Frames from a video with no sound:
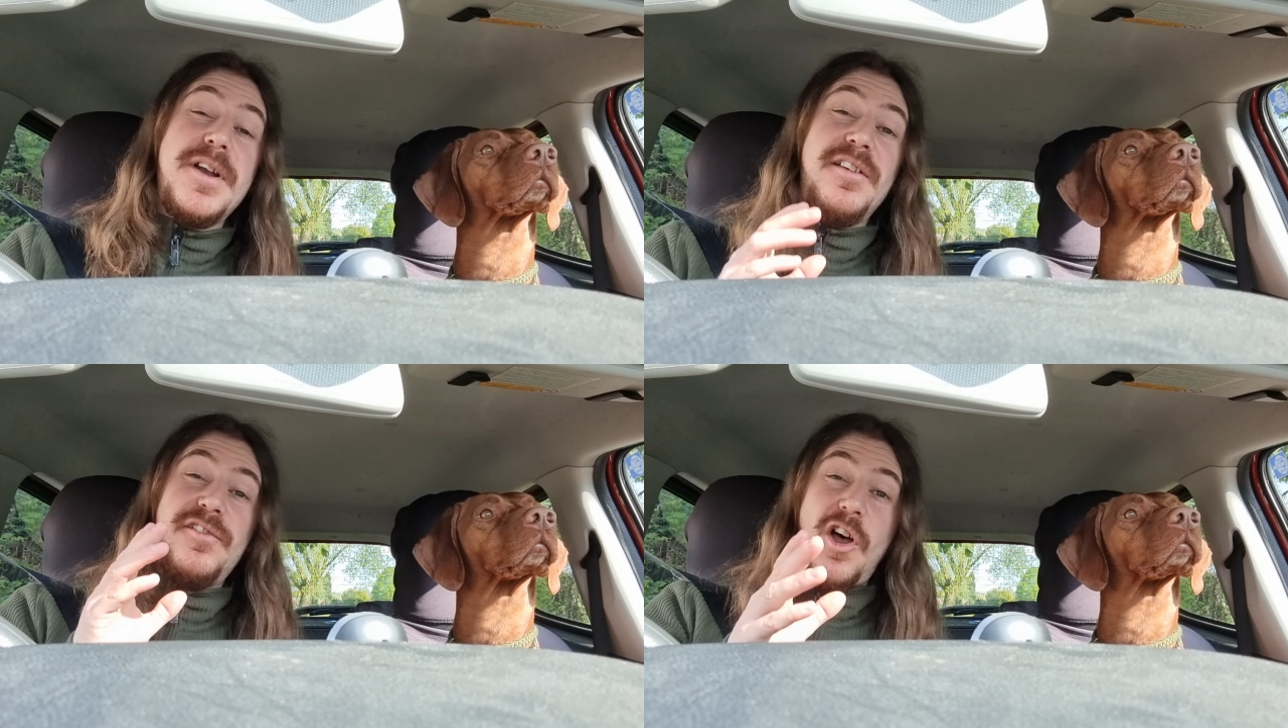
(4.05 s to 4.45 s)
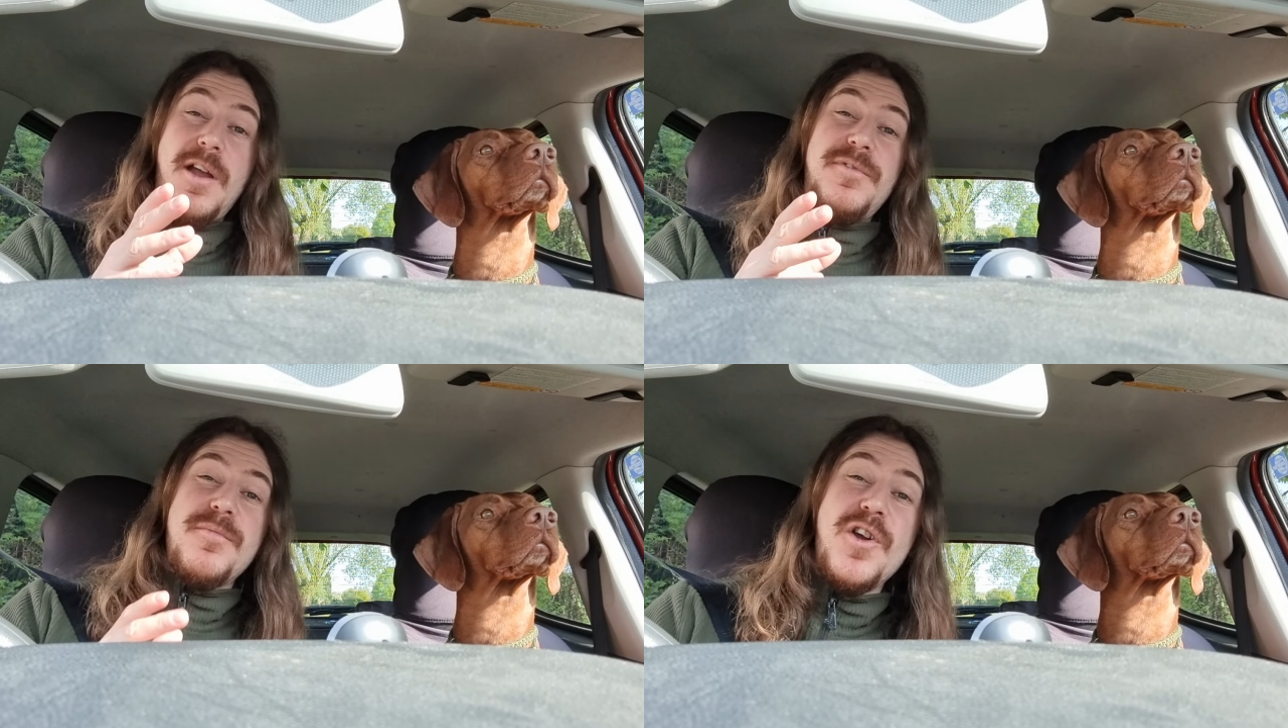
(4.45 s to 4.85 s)
but it's
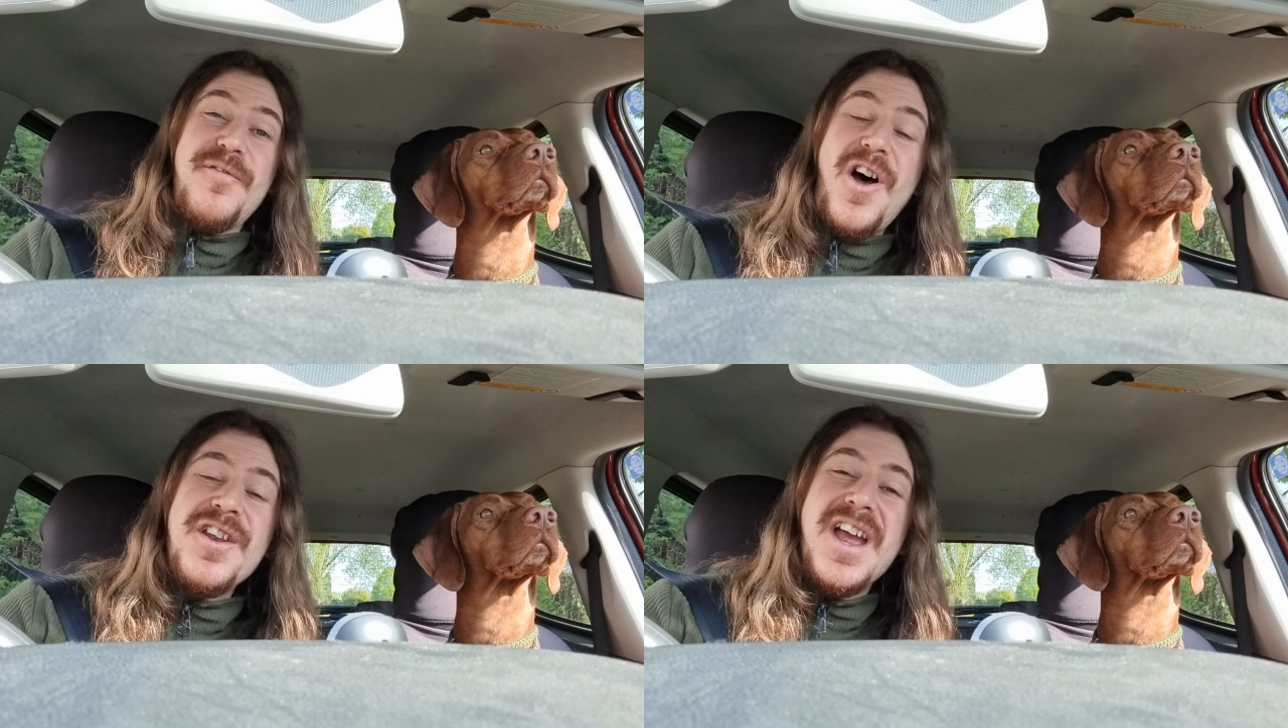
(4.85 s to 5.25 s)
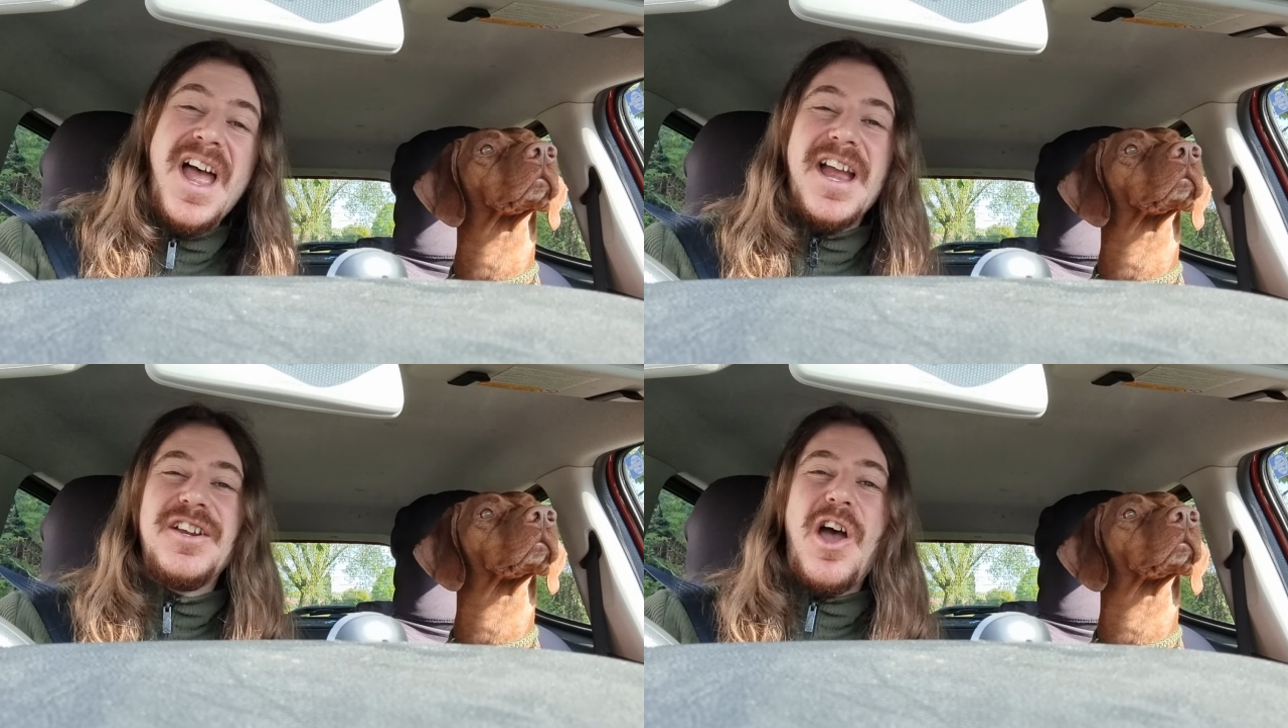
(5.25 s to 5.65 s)
time to move on
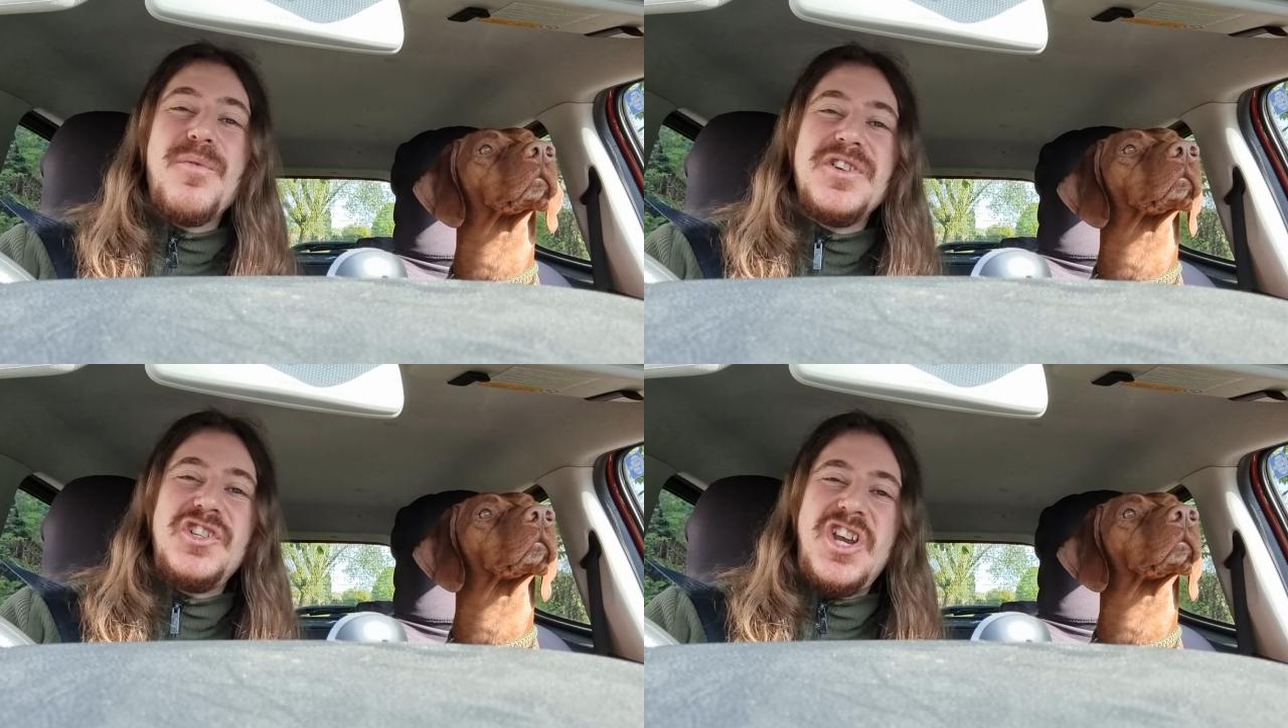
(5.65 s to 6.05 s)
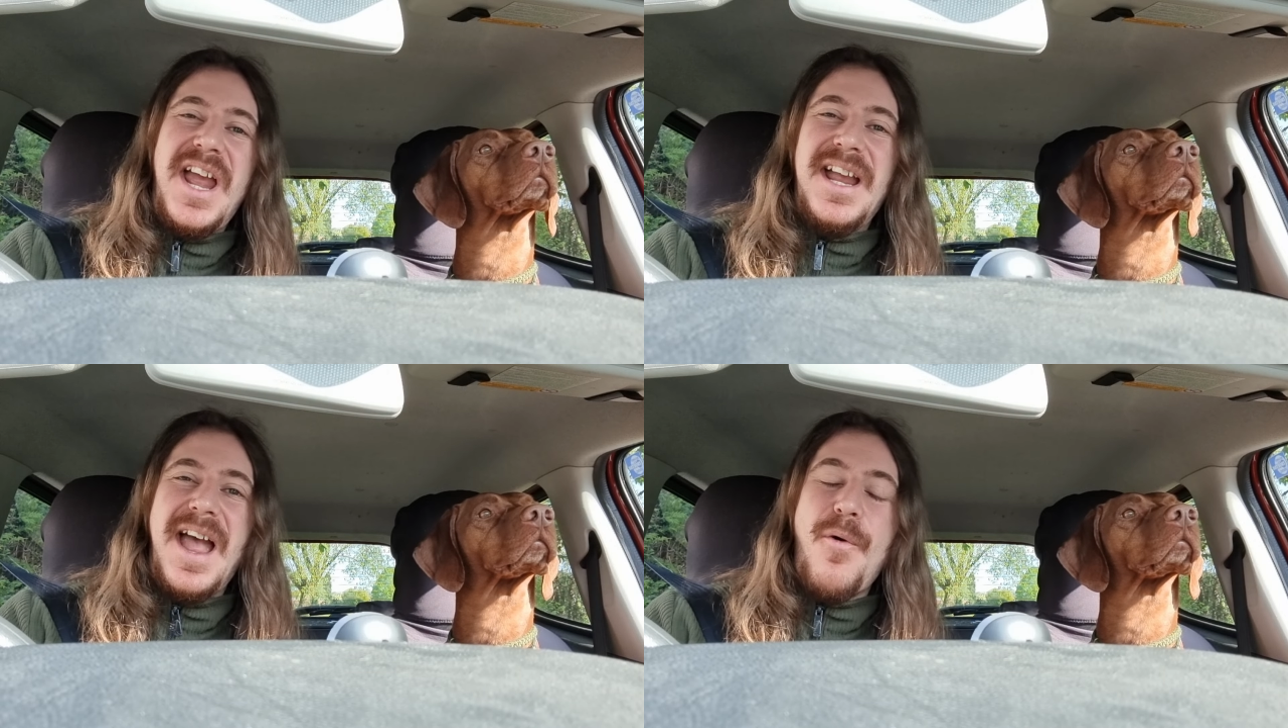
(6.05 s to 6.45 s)
and go and check